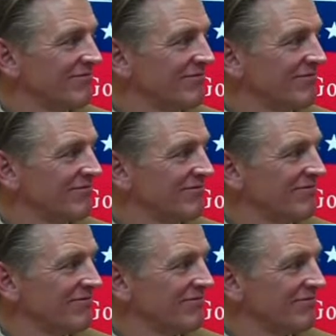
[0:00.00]

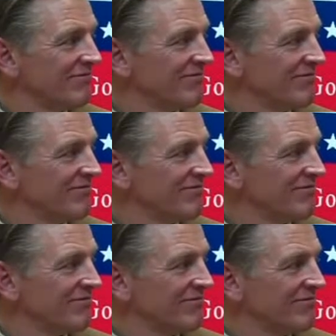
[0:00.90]

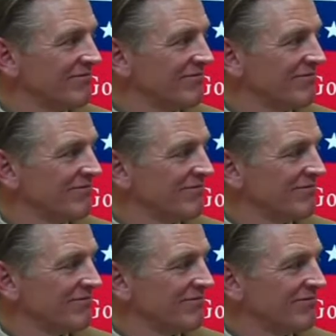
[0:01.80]

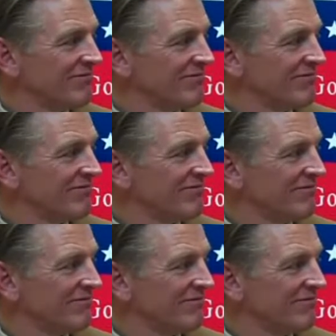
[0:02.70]

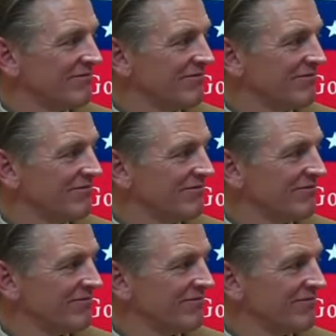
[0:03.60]

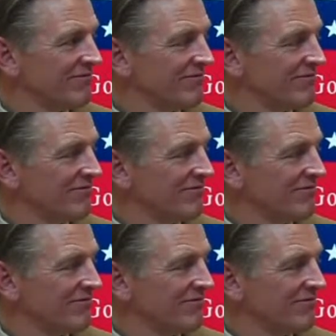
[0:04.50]
(not speaking)